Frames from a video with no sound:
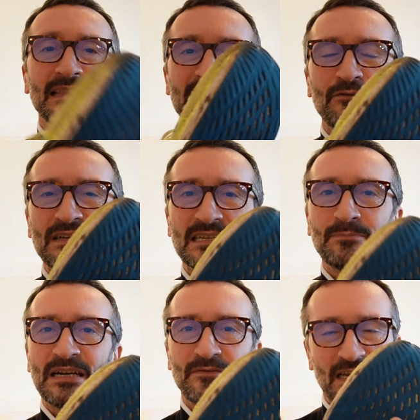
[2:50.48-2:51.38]
there is a
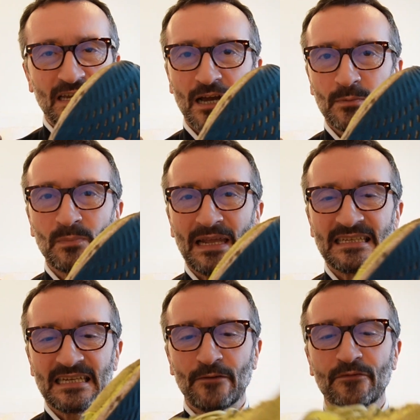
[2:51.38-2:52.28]
bit of a carbon
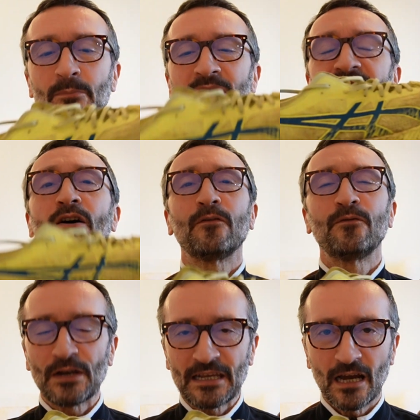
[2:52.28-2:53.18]
plate at the front, but it's not
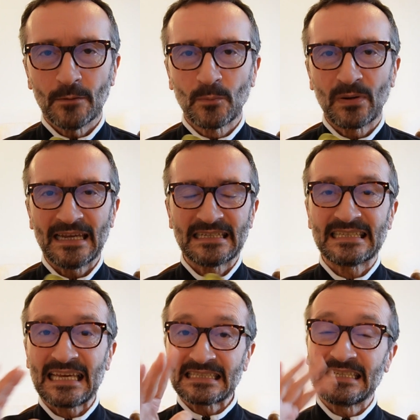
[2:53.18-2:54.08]
fully carbon plated.
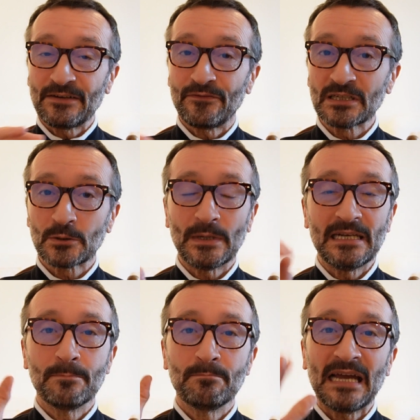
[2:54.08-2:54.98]
That's the difference between
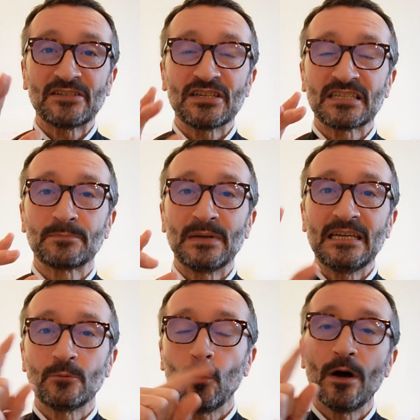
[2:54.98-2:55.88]
the Magic
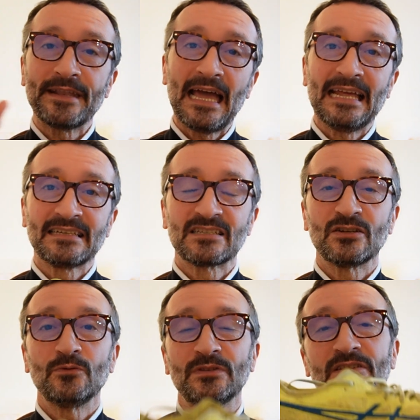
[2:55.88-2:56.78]
Speed 1 and
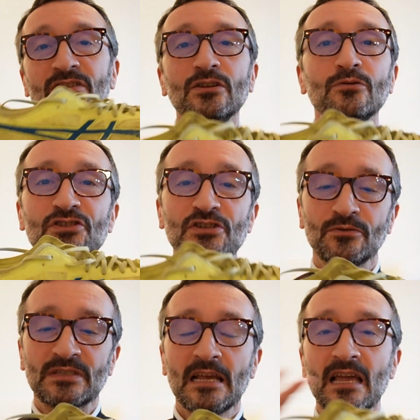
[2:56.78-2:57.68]
2. The new
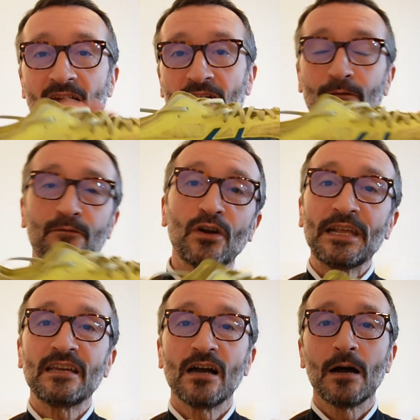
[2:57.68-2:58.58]
shoes are
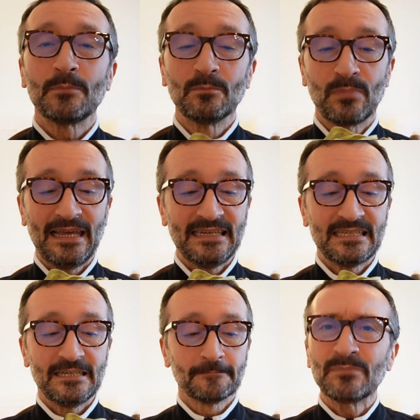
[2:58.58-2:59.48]
fully carbon
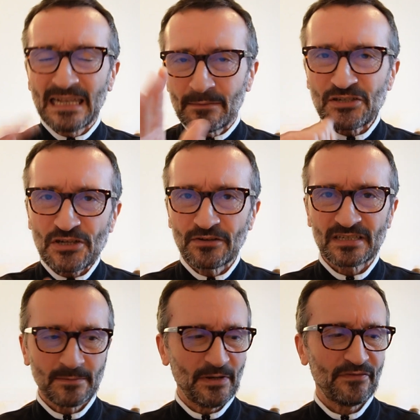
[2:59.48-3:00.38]
plated. But let me show you
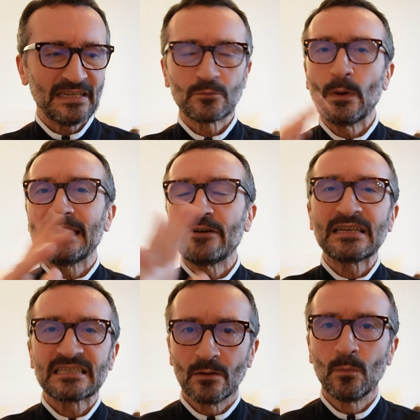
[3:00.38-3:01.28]
some of the things where there
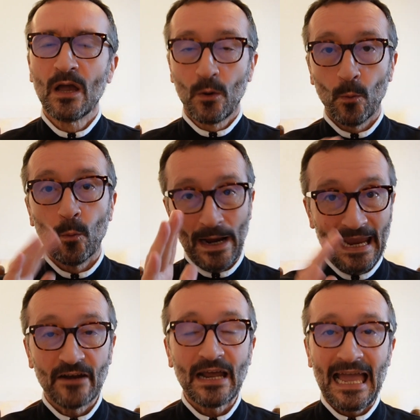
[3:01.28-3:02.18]
is some
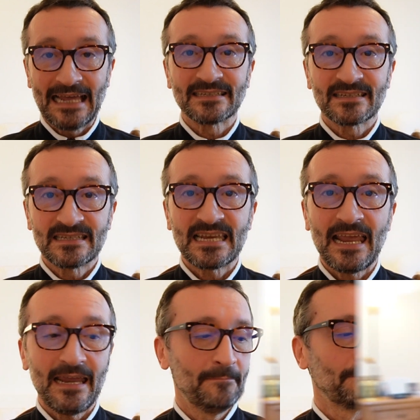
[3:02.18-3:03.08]
wear and
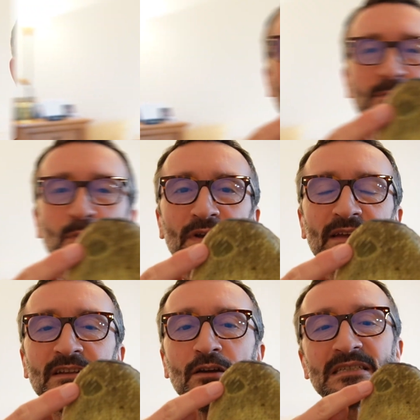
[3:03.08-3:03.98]
tear. First point
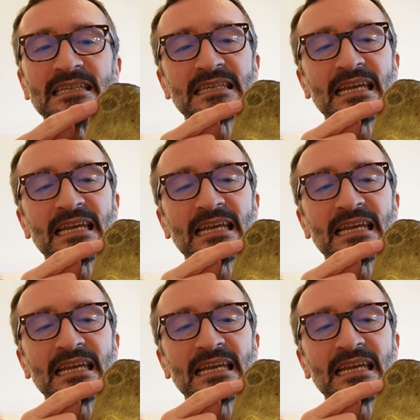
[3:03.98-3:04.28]
of note is